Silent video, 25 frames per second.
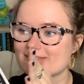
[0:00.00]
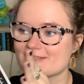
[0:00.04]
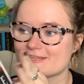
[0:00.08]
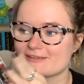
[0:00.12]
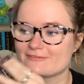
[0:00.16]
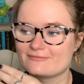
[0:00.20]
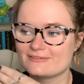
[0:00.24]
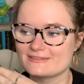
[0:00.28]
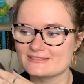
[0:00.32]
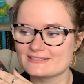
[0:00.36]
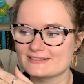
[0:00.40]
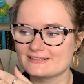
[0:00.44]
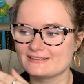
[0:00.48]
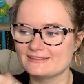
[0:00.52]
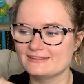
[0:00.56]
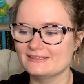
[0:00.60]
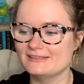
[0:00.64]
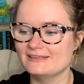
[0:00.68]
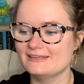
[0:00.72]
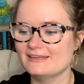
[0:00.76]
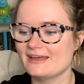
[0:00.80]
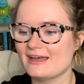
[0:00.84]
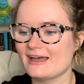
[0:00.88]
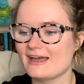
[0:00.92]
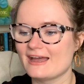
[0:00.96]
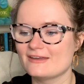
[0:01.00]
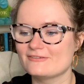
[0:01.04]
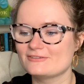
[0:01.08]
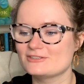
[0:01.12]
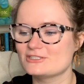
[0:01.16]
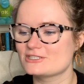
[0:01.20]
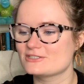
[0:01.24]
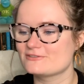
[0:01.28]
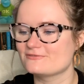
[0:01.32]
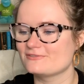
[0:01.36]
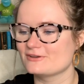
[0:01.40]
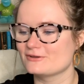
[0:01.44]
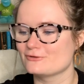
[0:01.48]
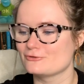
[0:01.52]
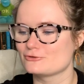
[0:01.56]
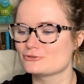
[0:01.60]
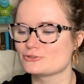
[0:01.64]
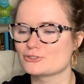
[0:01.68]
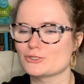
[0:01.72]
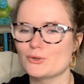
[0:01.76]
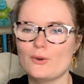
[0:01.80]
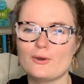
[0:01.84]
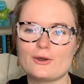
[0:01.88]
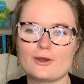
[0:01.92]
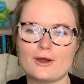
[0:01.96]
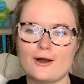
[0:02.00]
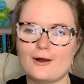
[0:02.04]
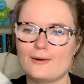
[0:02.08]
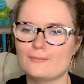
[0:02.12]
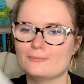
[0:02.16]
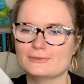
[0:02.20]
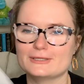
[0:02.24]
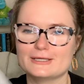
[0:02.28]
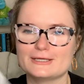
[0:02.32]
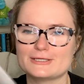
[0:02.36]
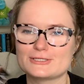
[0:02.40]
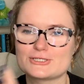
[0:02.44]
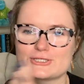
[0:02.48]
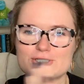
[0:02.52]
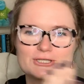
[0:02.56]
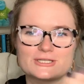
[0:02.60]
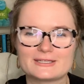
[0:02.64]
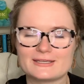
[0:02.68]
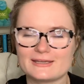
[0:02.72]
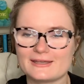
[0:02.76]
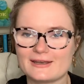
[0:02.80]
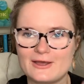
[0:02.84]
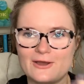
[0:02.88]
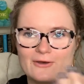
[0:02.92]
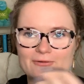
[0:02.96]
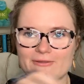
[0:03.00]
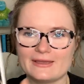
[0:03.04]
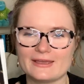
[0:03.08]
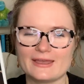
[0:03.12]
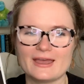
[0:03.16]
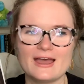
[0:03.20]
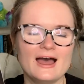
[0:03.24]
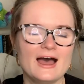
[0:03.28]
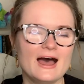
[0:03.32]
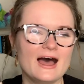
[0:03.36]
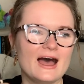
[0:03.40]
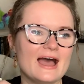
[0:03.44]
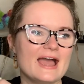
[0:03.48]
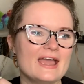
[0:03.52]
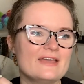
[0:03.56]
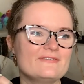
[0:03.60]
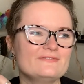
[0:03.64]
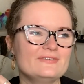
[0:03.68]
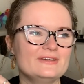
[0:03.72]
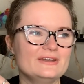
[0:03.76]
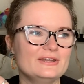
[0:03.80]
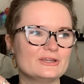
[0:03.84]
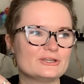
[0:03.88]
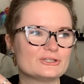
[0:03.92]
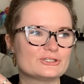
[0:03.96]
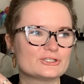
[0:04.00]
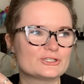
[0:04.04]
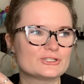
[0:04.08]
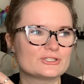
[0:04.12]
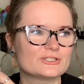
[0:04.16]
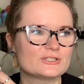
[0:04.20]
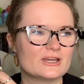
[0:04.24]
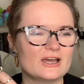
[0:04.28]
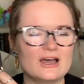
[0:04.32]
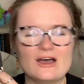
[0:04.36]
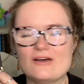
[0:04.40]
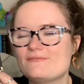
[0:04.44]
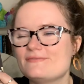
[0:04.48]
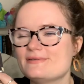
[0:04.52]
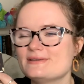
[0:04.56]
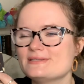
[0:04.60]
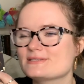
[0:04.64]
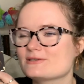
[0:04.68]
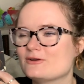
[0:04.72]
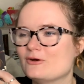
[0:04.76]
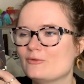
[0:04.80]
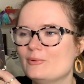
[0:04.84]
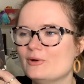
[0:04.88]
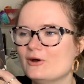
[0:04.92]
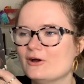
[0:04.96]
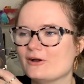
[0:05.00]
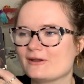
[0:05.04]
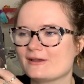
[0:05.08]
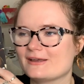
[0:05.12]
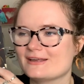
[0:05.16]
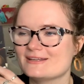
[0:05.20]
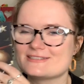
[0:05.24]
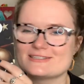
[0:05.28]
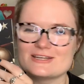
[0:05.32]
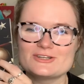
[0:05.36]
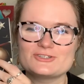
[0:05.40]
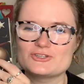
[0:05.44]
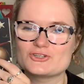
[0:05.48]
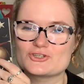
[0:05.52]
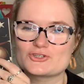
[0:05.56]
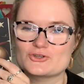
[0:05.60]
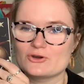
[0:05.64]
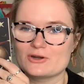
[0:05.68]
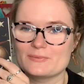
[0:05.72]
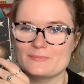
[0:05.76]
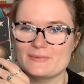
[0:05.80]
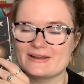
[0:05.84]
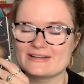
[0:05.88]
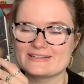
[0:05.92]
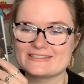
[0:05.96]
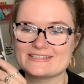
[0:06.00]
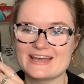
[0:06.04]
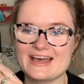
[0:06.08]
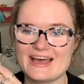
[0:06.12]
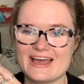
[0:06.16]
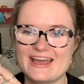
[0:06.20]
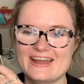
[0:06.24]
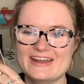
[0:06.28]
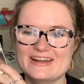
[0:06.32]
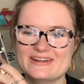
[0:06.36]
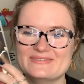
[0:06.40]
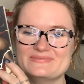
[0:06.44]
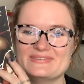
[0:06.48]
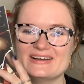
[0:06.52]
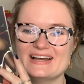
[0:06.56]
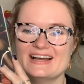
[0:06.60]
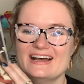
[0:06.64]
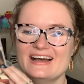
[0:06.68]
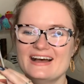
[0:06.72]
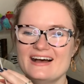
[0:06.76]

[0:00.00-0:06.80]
Like, physically, I just feel so accomplished, you know? Like, I finished a physical book in such a short amount of time.